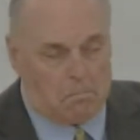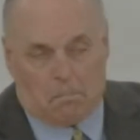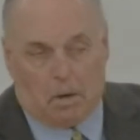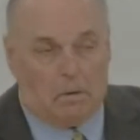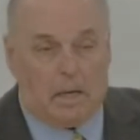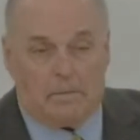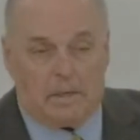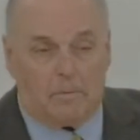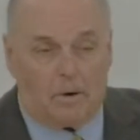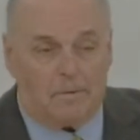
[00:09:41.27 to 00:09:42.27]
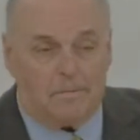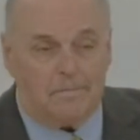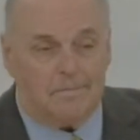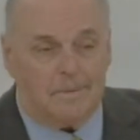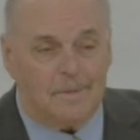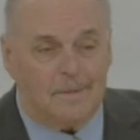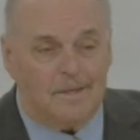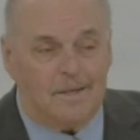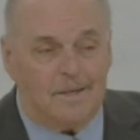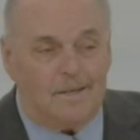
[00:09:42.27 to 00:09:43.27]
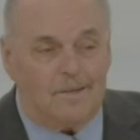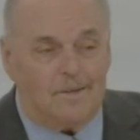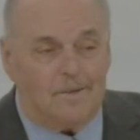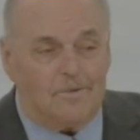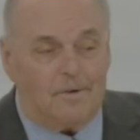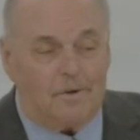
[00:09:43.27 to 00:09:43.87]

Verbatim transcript: I don't have any more. So I'm,